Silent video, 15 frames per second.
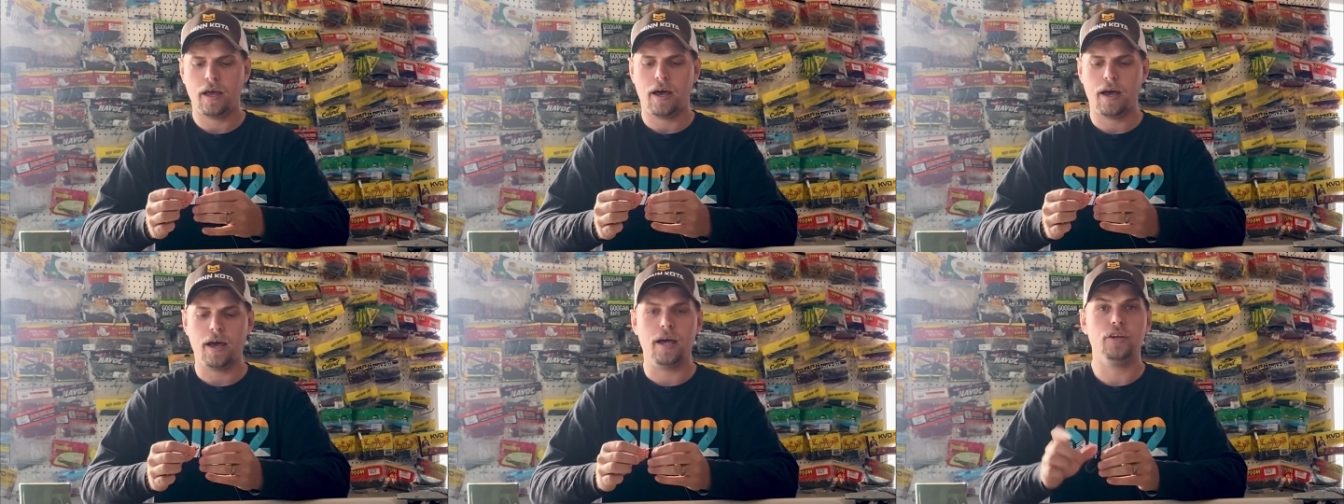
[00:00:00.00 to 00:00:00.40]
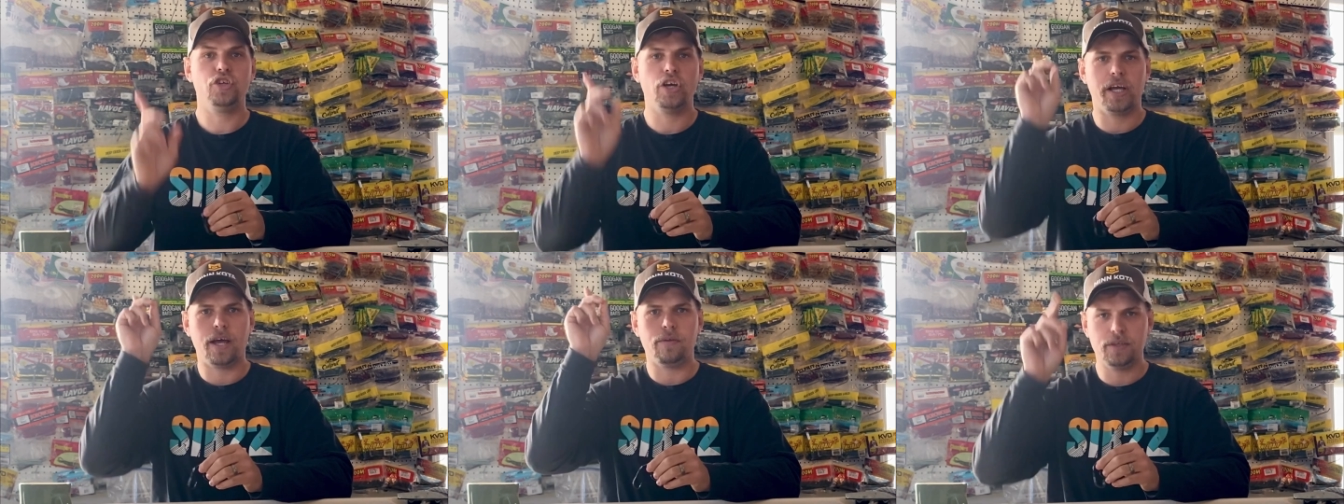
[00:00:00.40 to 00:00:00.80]
uh,
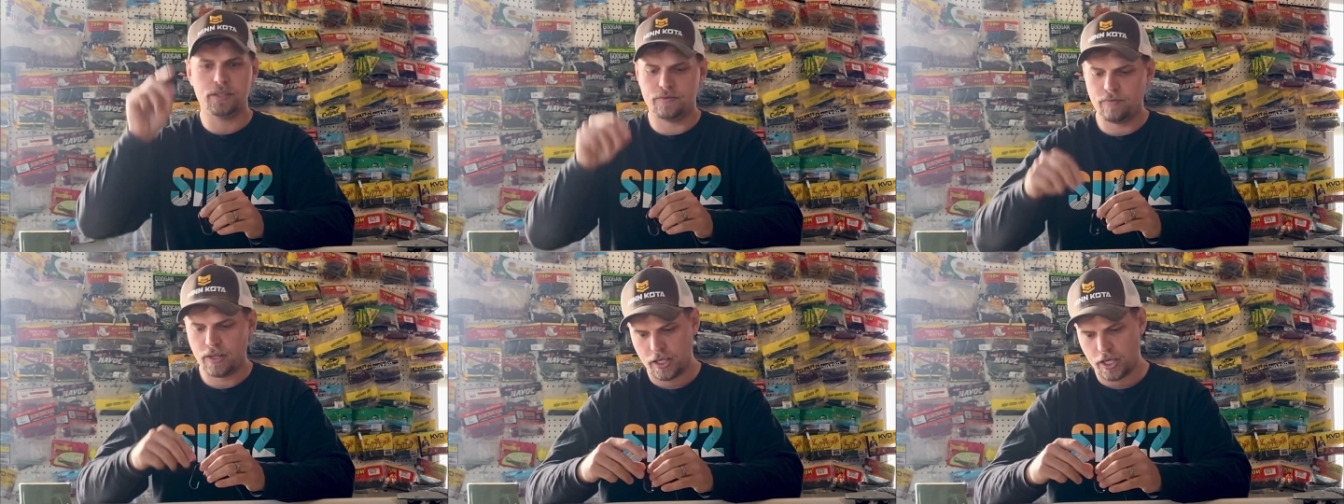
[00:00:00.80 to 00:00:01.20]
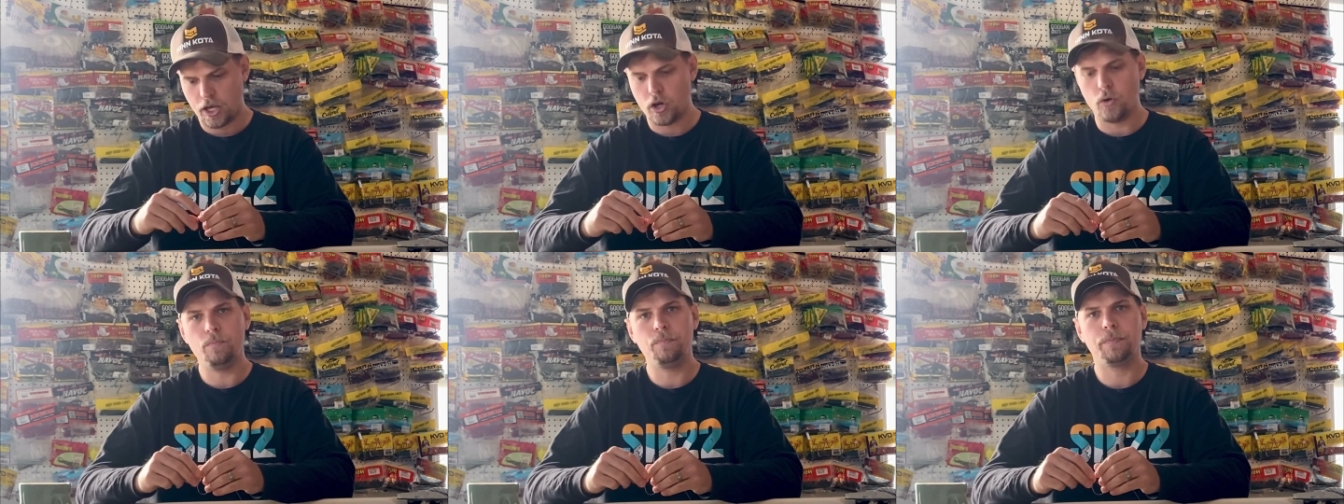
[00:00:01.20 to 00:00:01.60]
check out this
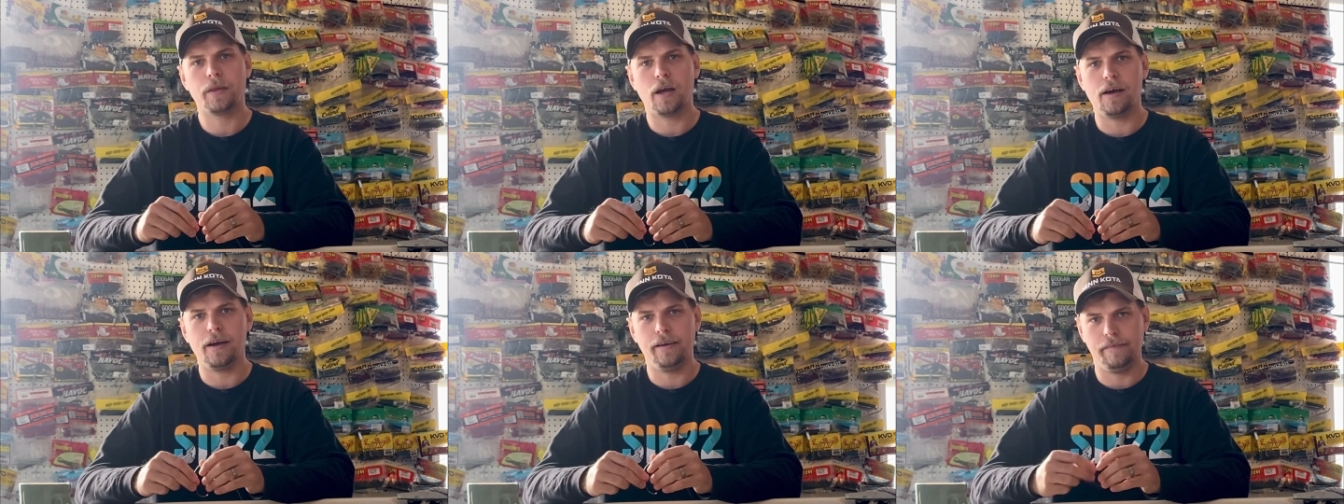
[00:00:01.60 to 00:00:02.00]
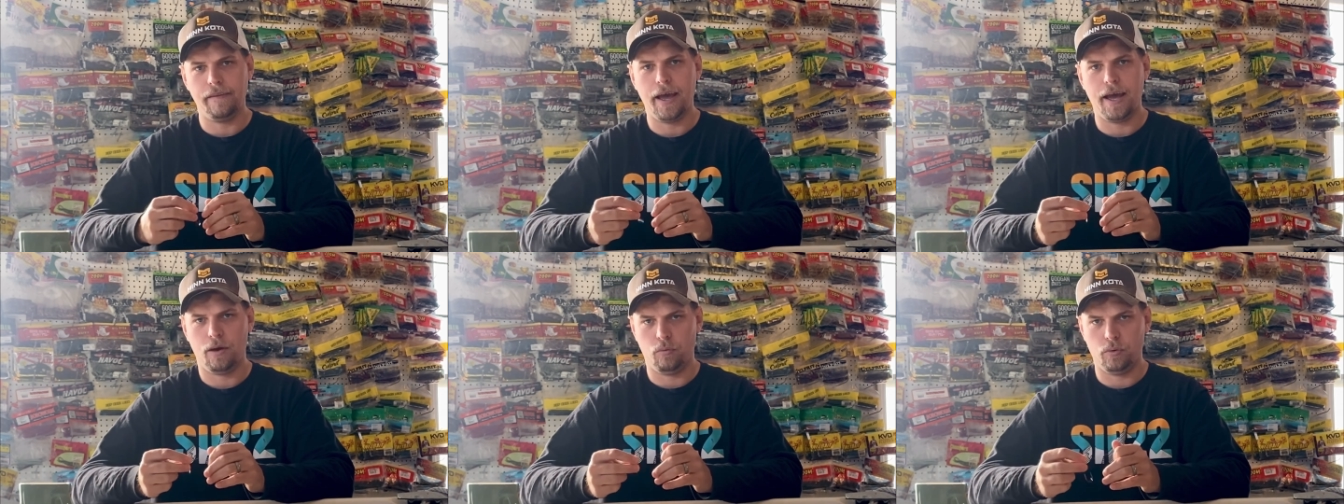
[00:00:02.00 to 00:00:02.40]
video uh, and
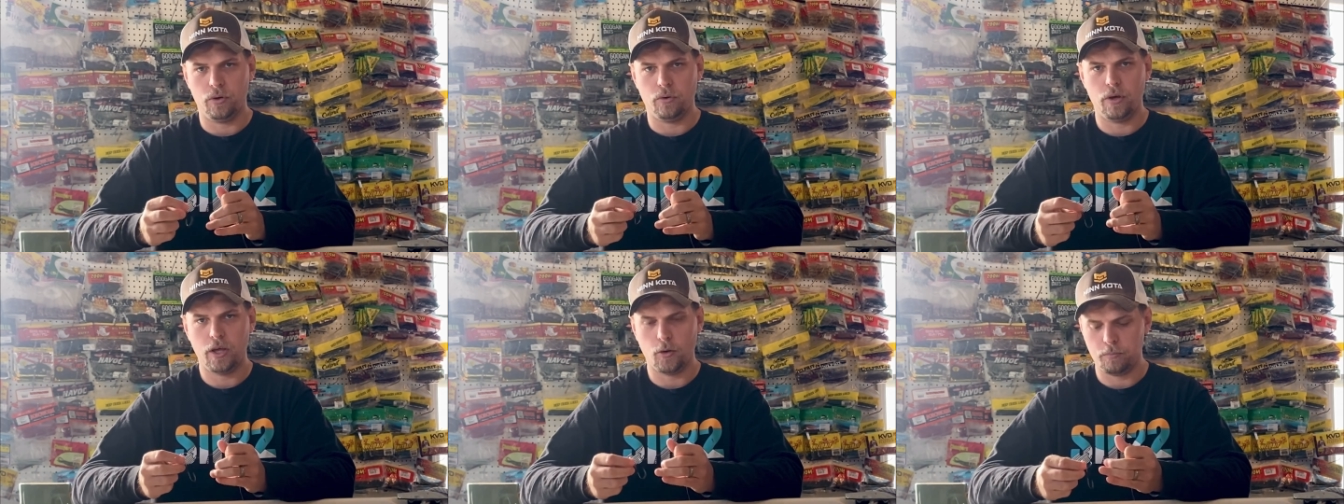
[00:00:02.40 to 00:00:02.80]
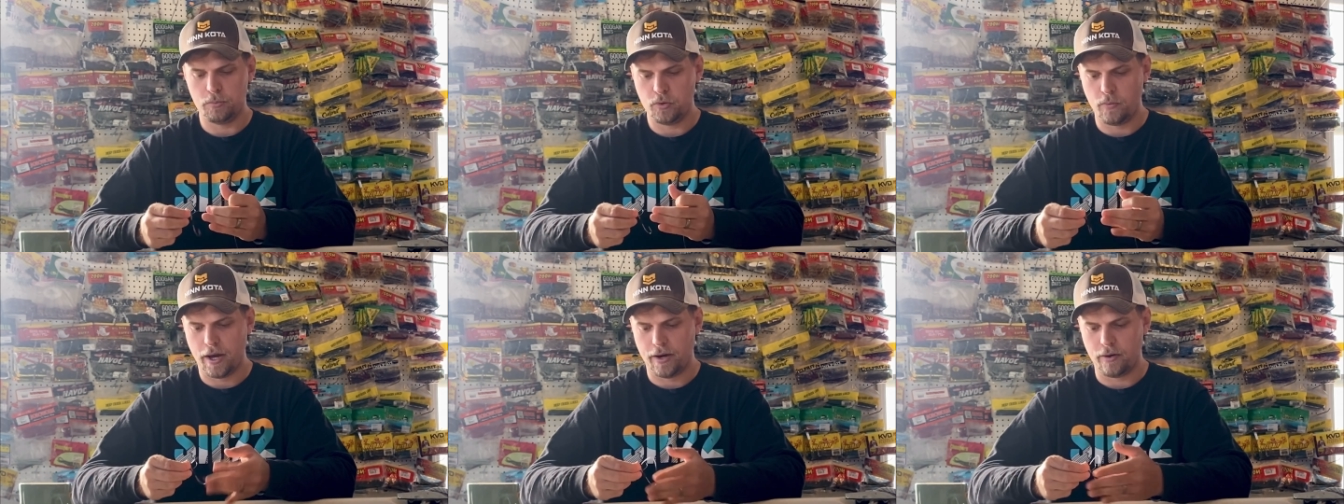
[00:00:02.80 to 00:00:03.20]
that will help
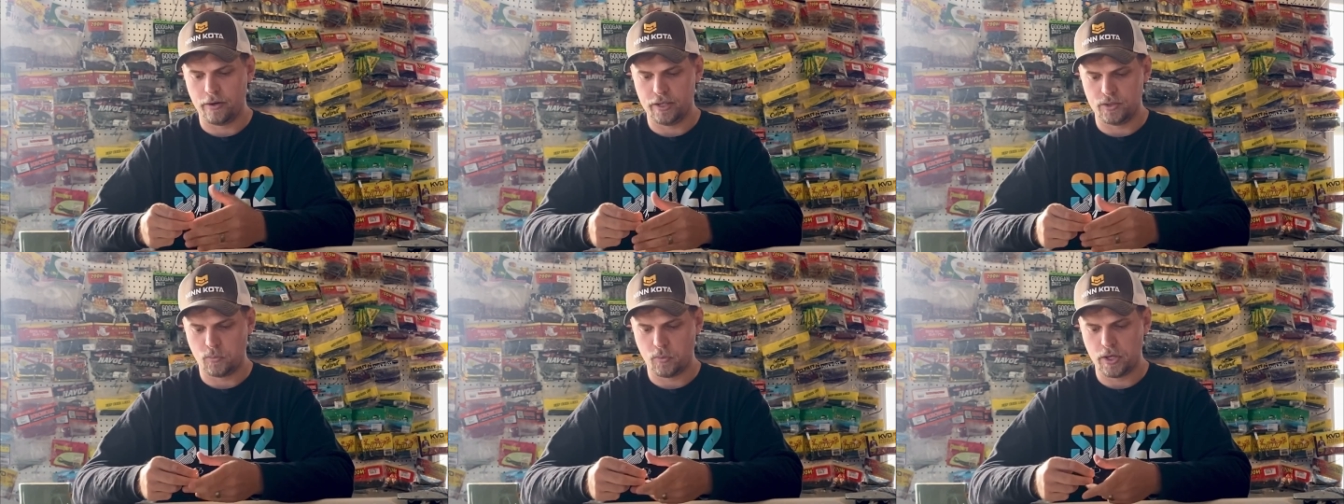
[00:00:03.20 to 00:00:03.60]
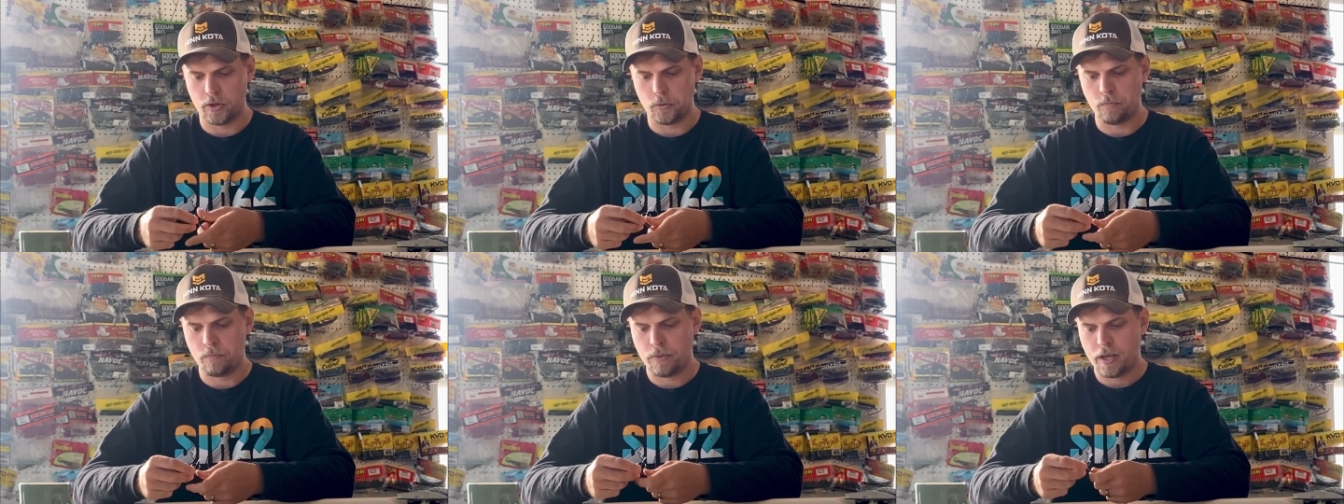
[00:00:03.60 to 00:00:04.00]
you out as
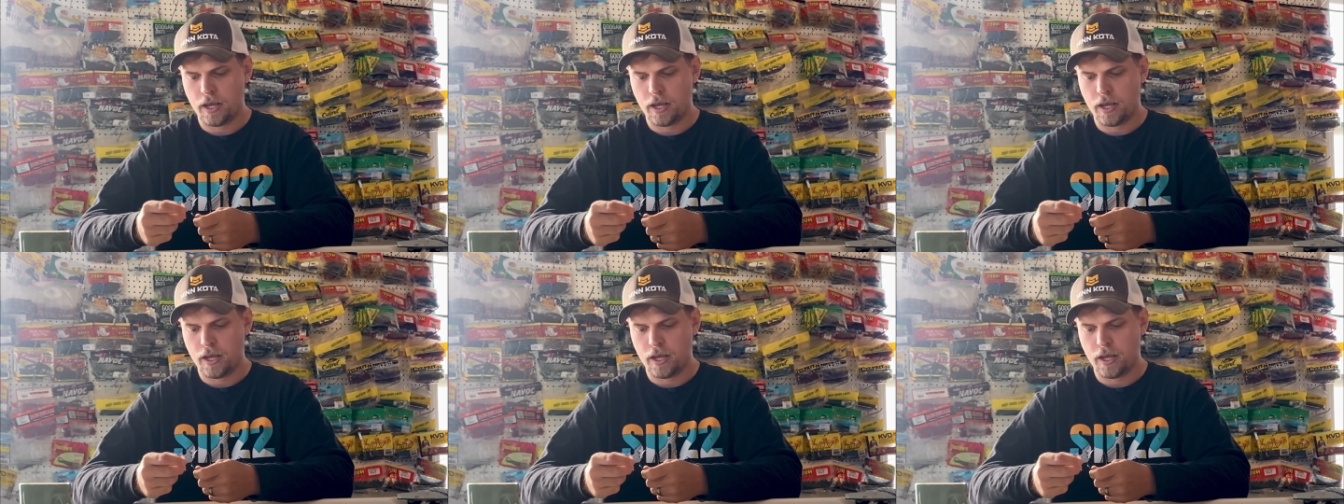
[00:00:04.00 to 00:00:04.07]
well.